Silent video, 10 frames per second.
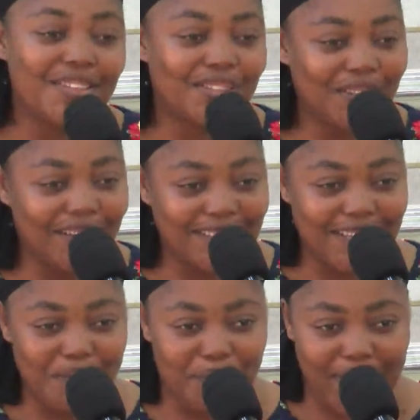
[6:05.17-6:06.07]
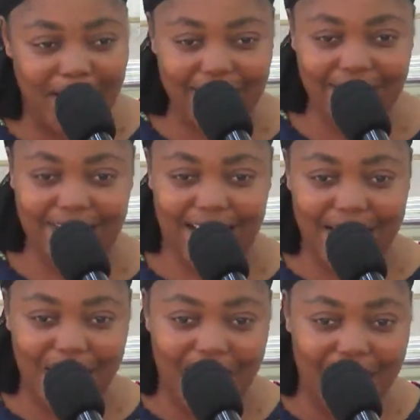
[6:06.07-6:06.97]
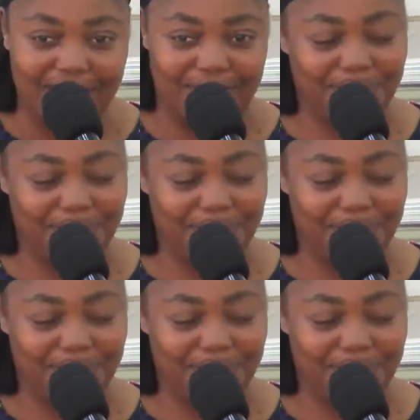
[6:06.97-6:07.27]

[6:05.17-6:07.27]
Chosen, praise the Lord.